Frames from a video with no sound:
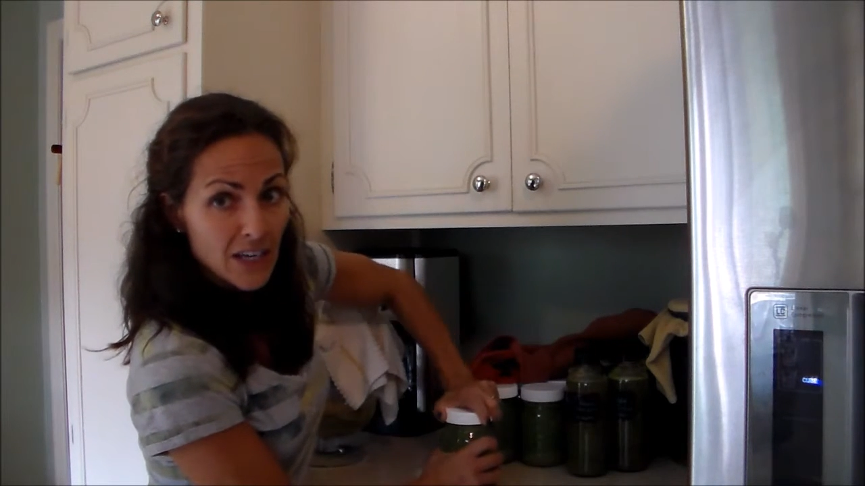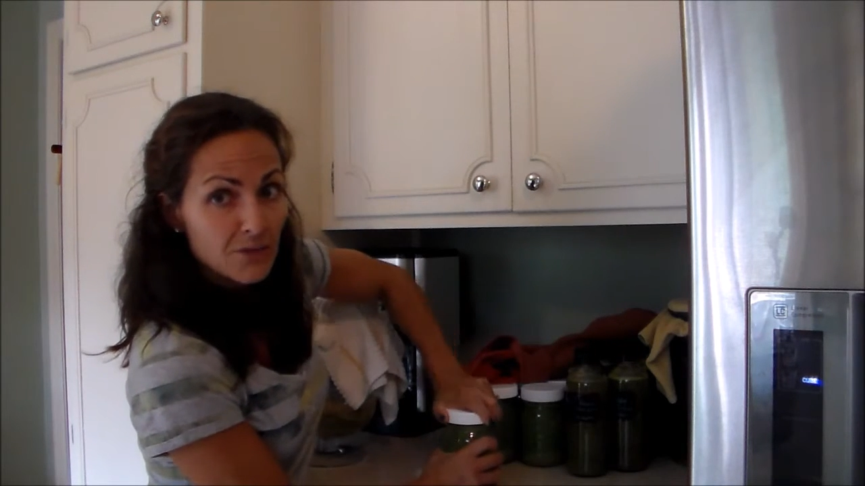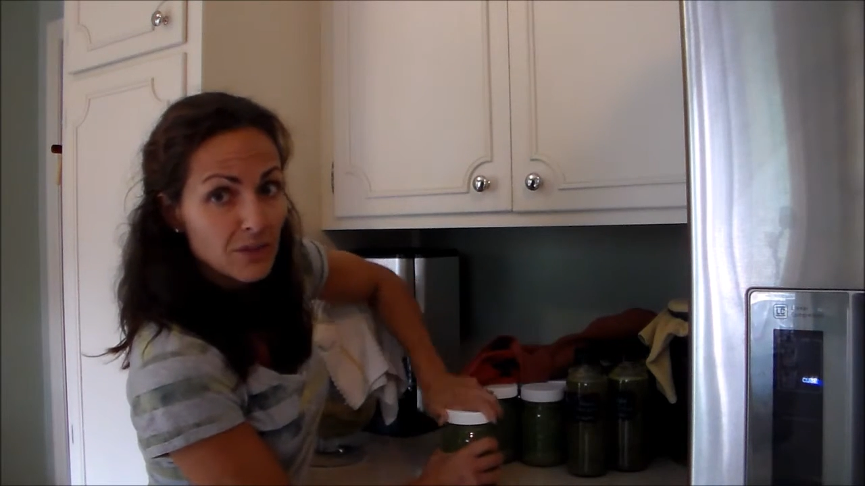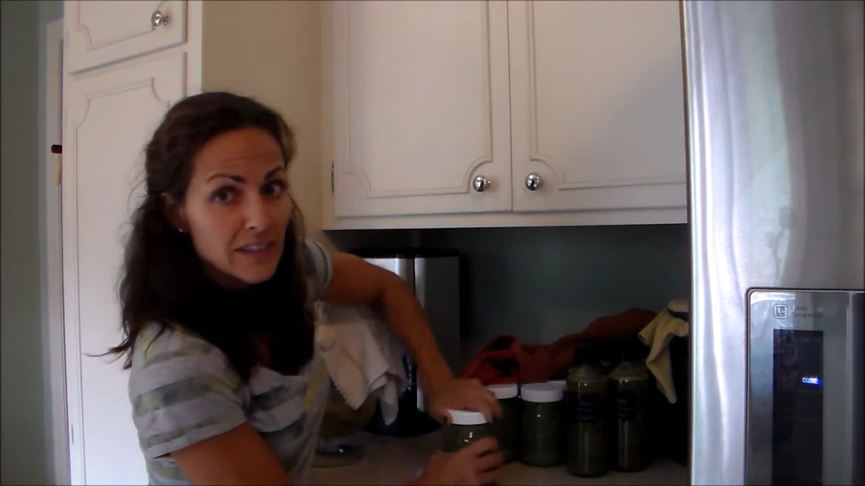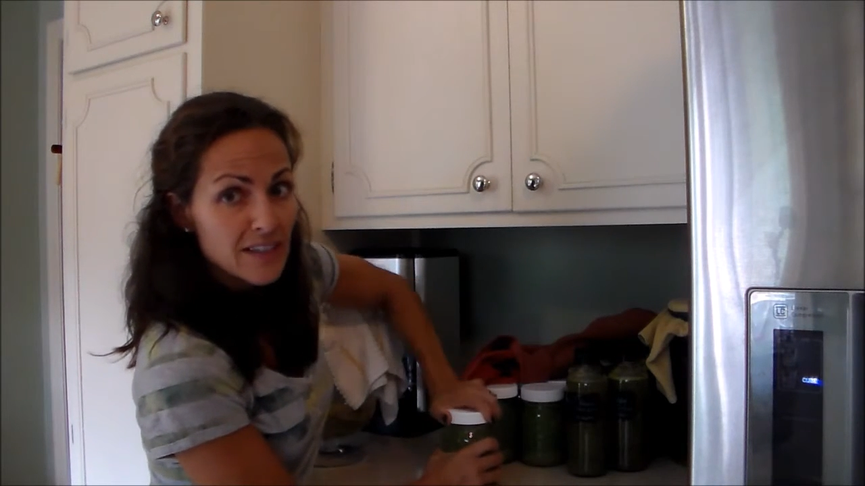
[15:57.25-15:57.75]

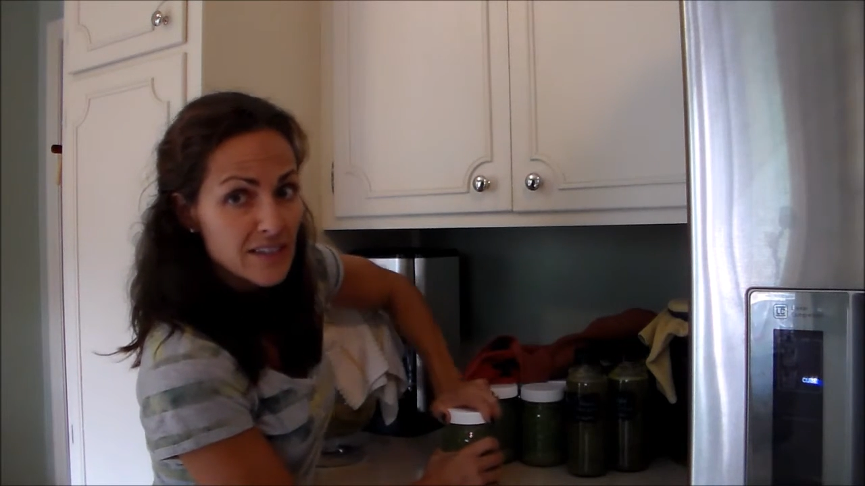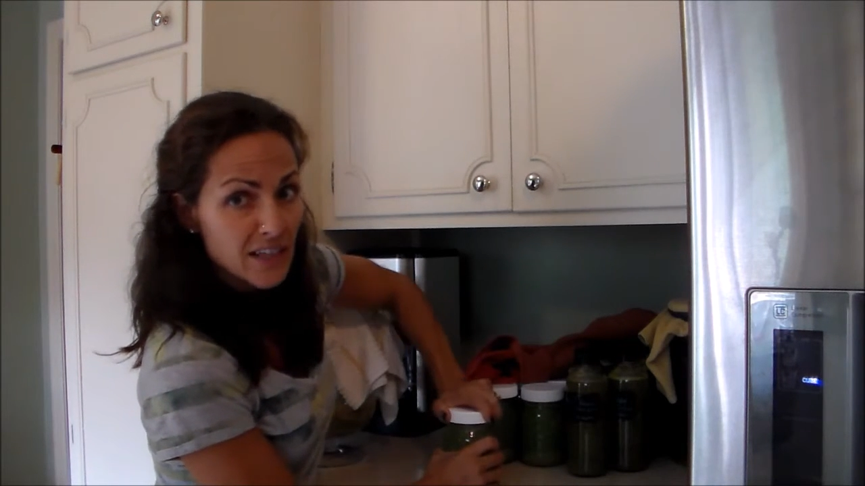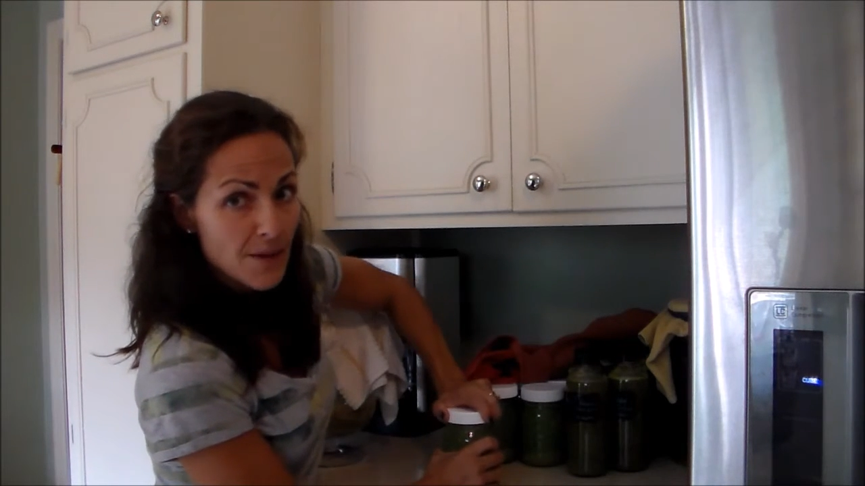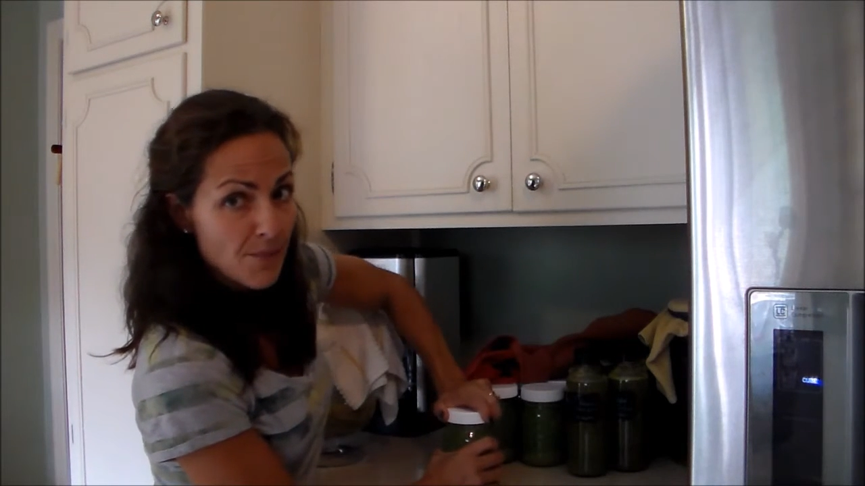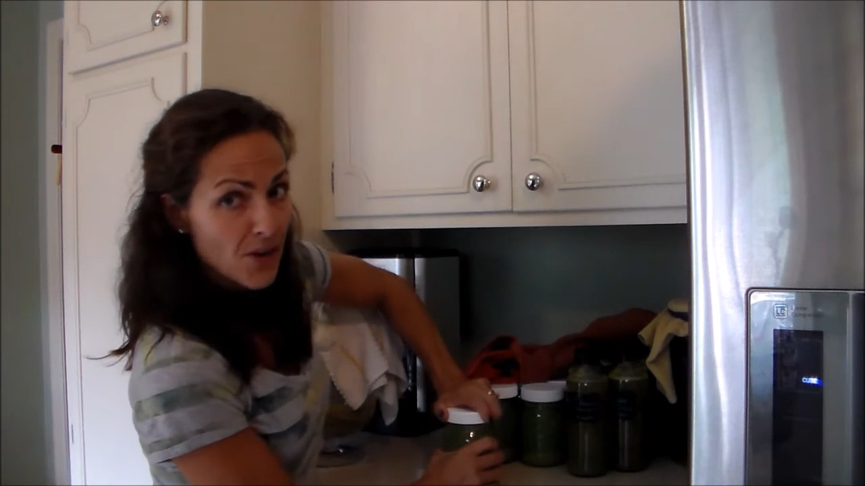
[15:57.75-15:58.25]
and release
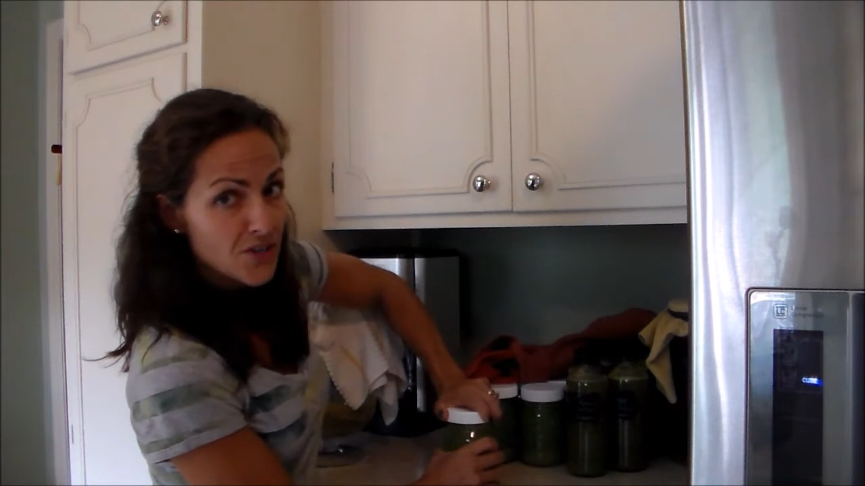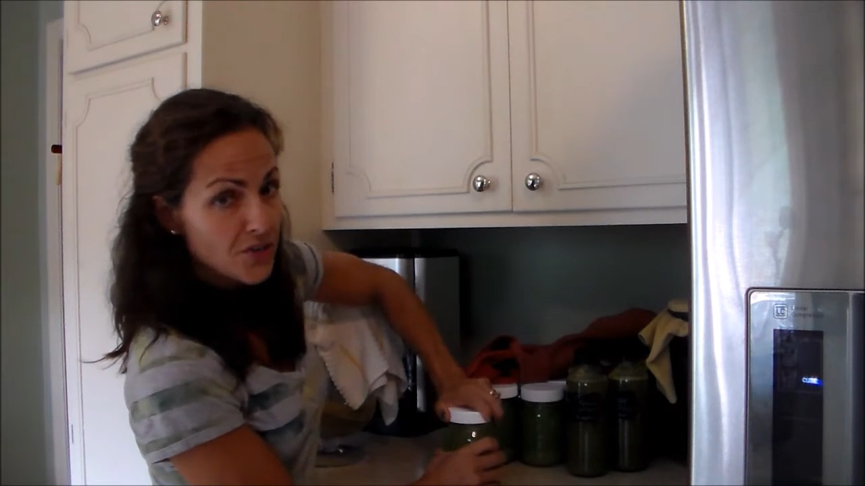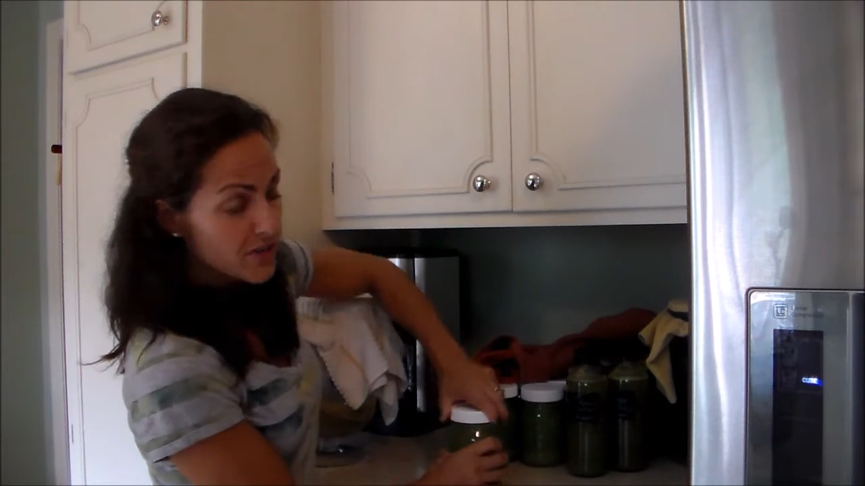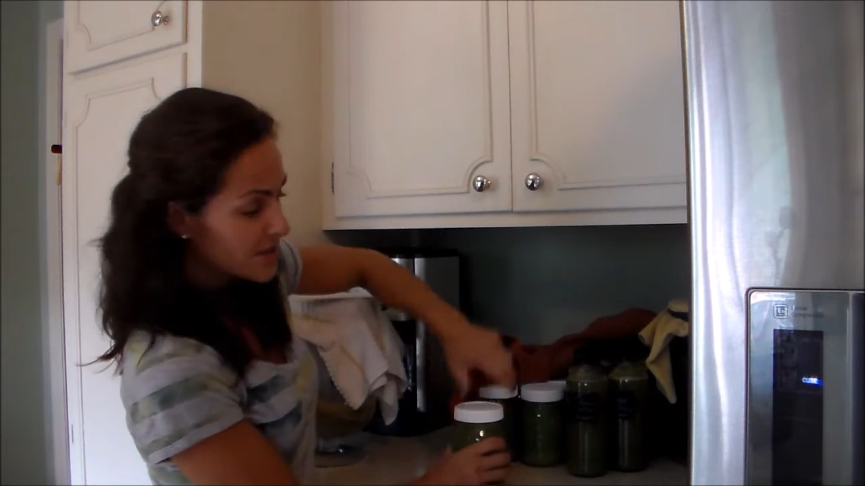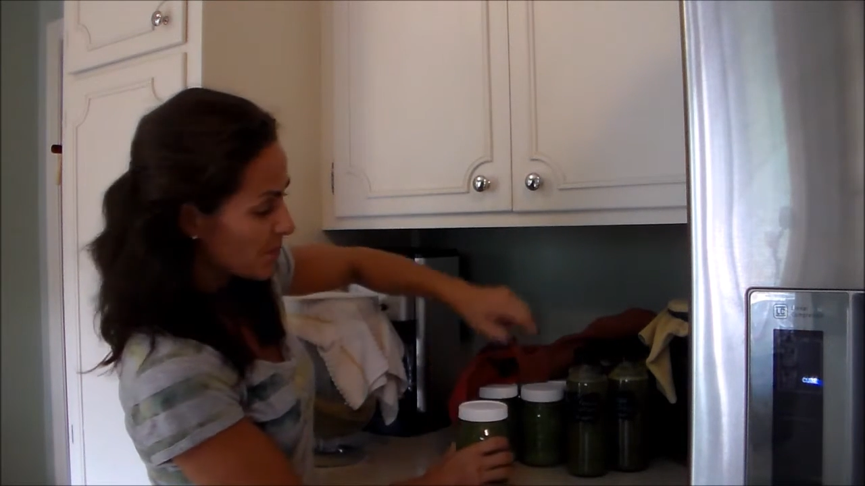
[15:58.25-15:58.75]
any
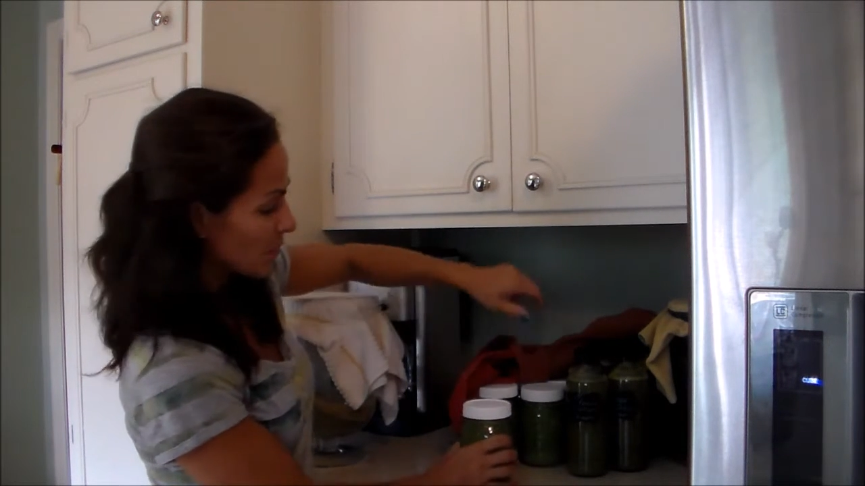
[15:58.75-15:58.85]
pressure that's